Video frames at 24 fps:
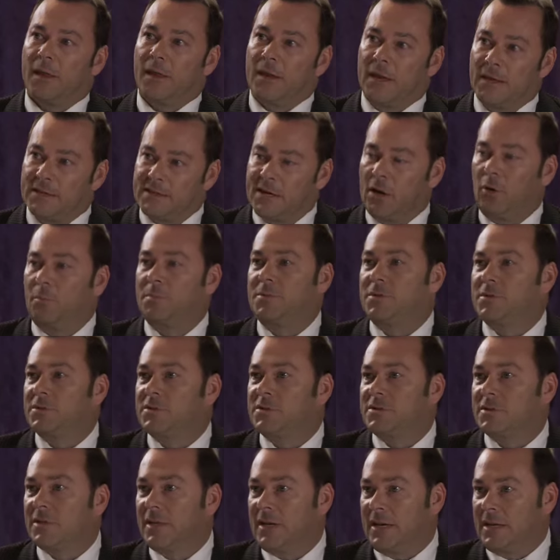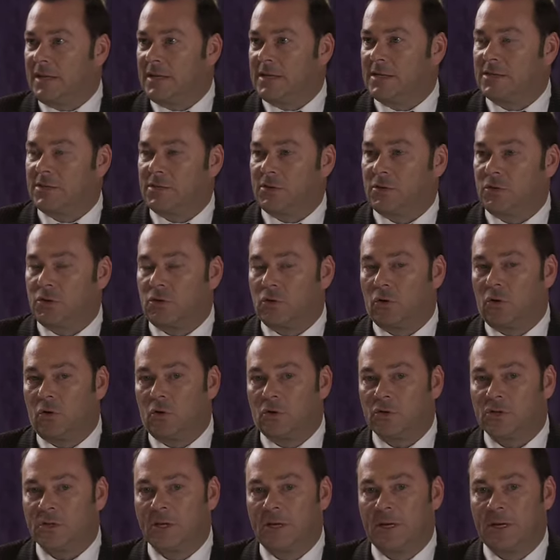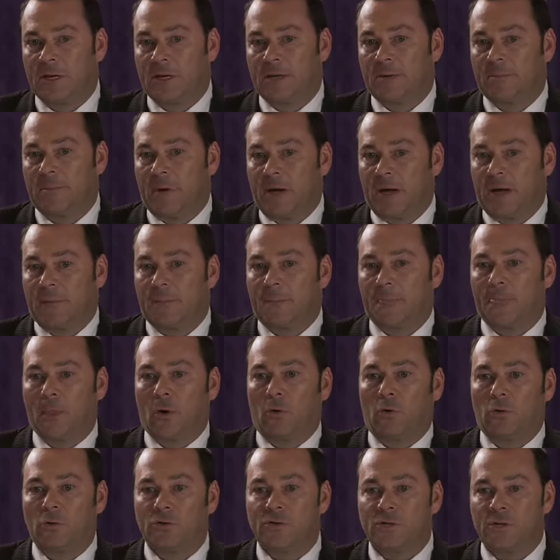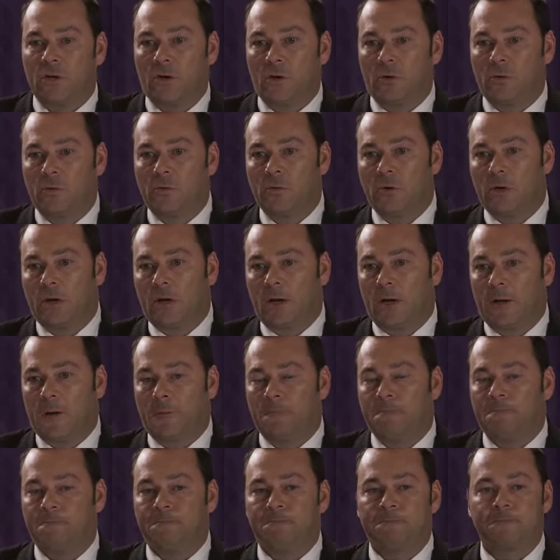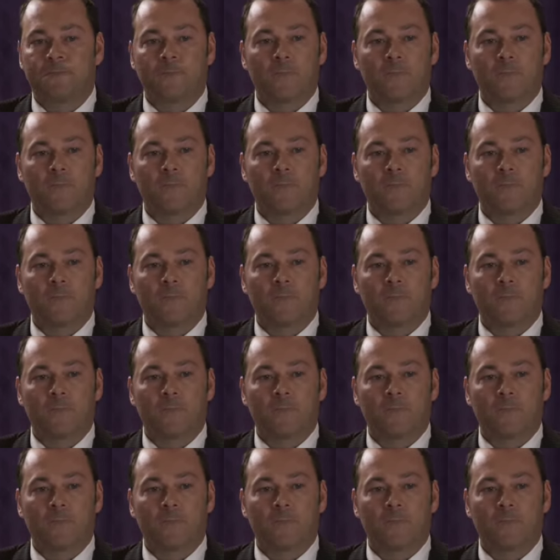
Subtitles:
it's helped us get into the doors, but also